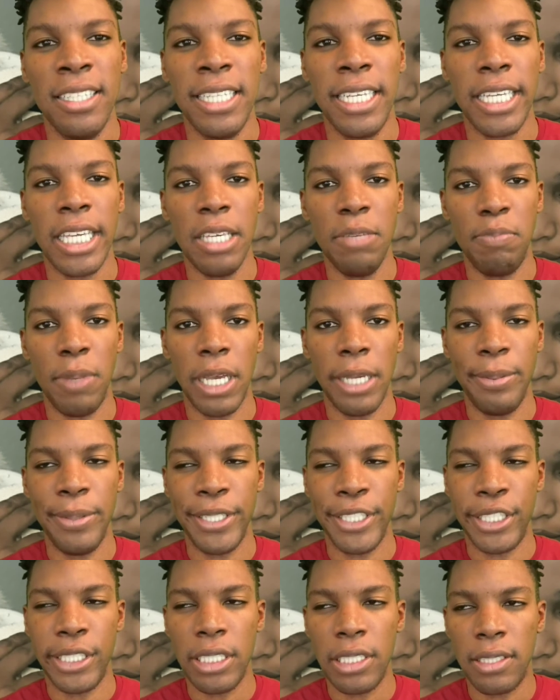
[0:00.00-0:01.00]
Nikki baby
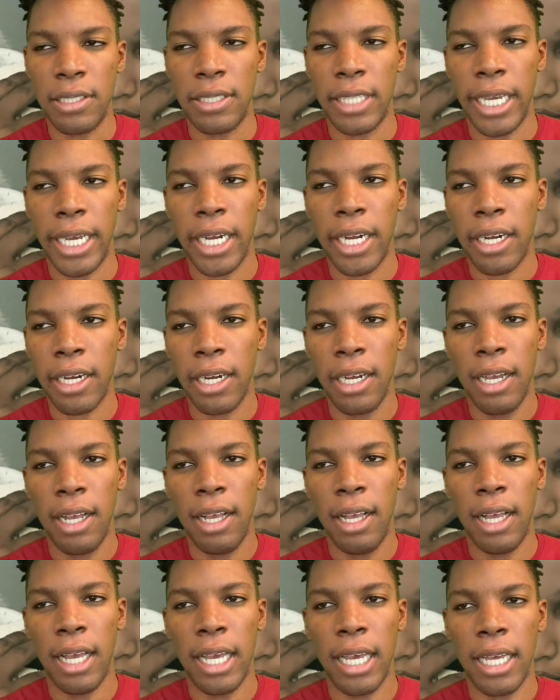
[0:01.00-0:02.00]
she's there
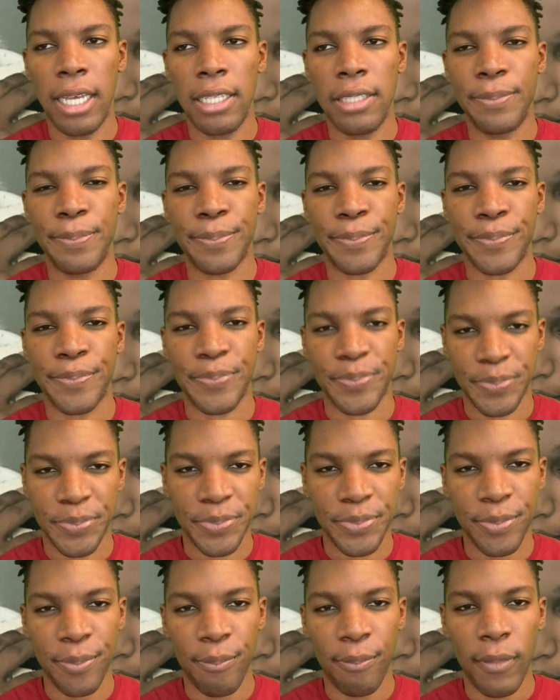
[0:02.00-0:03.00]
and
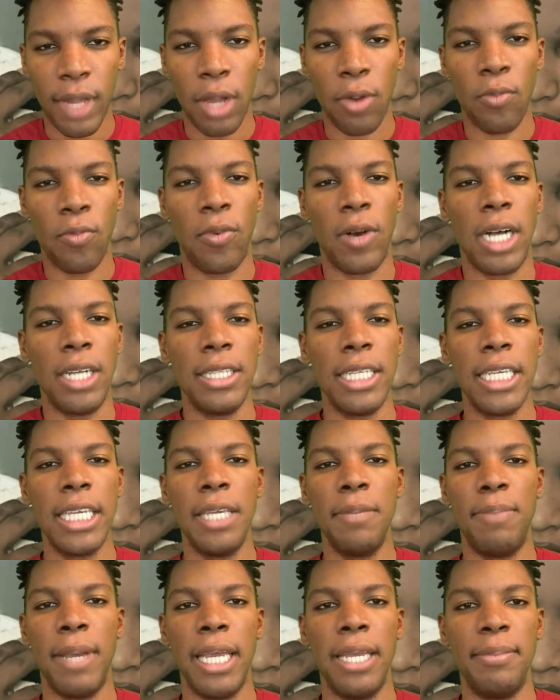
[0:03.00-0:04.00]
while Nikki
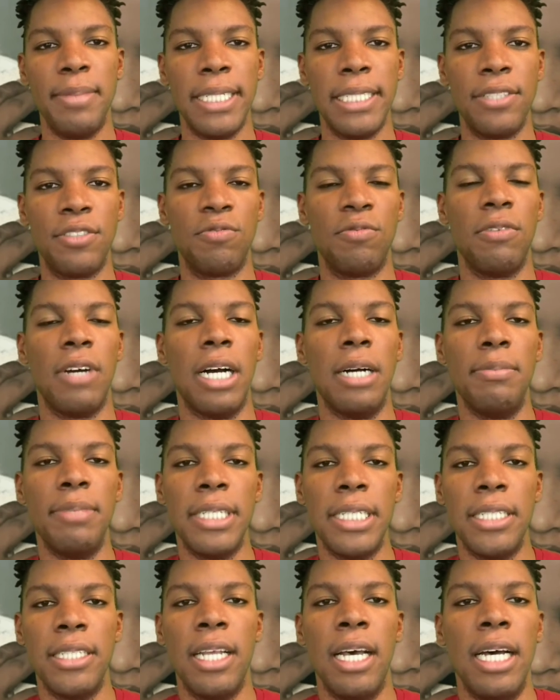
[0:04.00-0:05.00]
Baby's
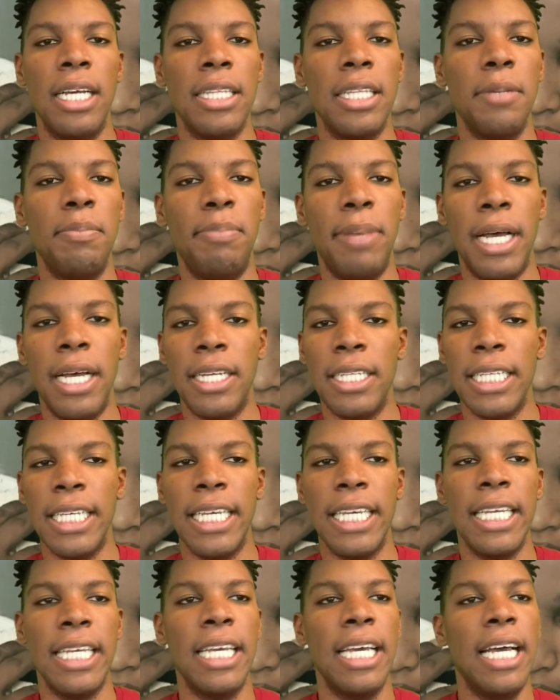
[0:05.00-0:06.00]
rubbing the
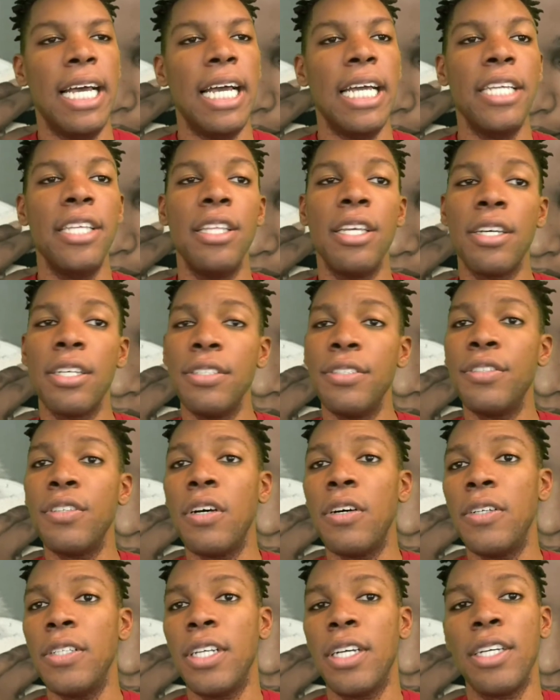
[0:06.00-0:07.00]
belly and you know
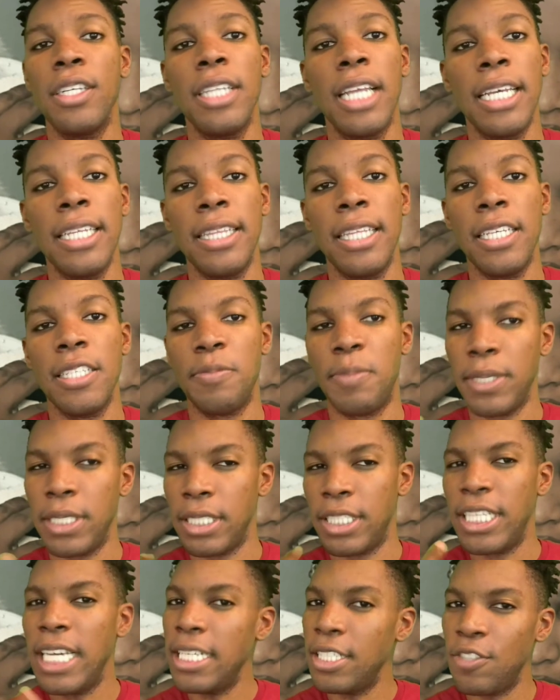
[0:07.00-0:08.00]
consoling her like this, but
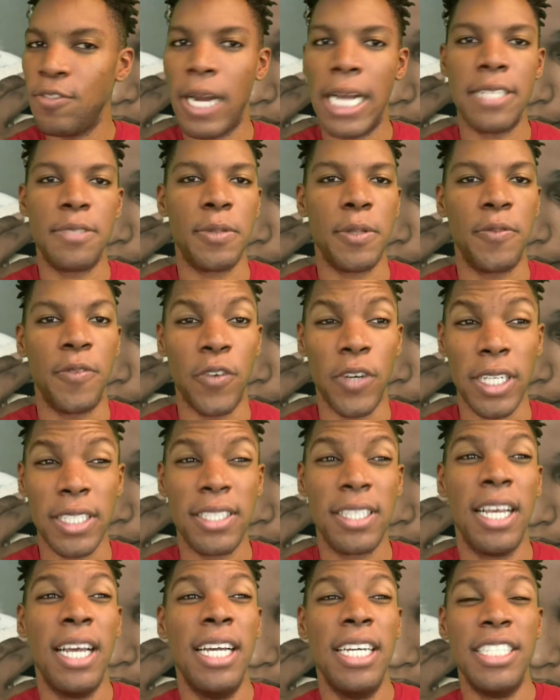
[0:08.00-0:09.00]
she has the raspy
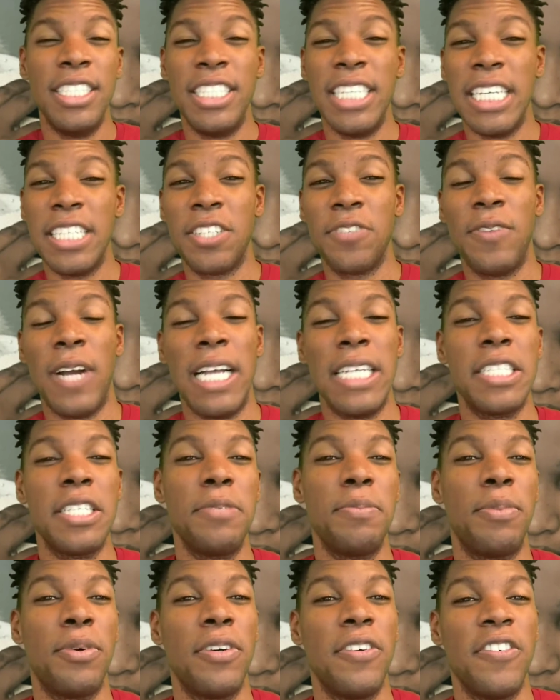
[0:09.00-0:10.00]
voice. She has the raspy
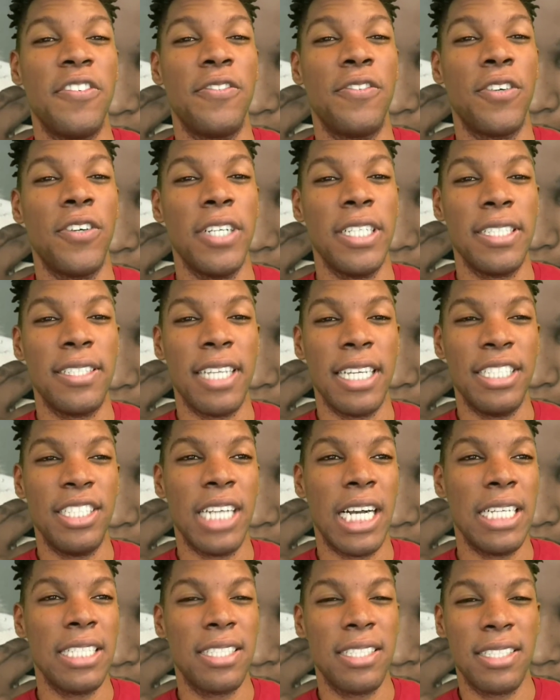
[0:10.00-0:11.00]
voice, and
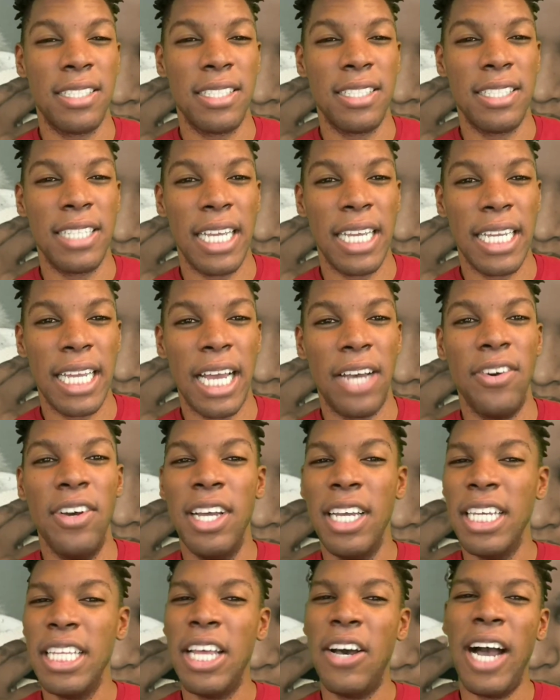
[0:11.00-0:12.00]
Joseline's just saying how
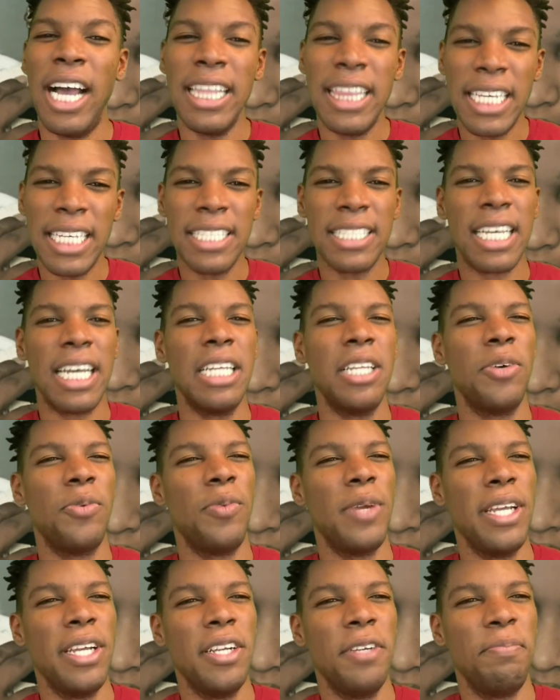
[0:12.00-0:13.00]
you know I think it's kind of
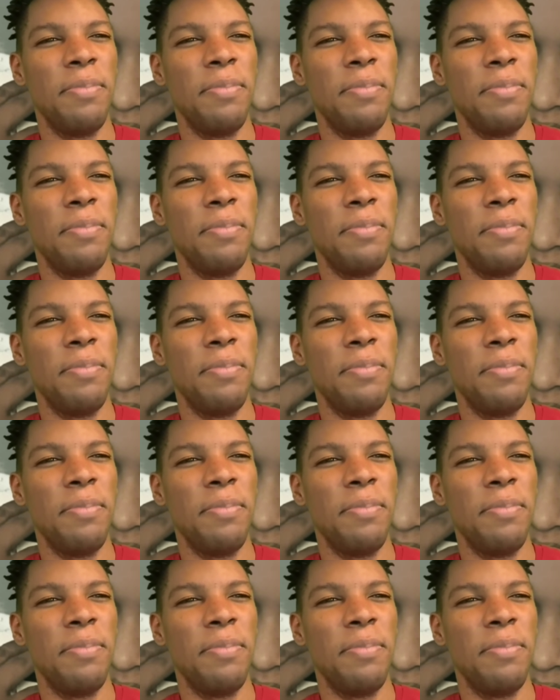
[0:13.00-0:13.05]
weird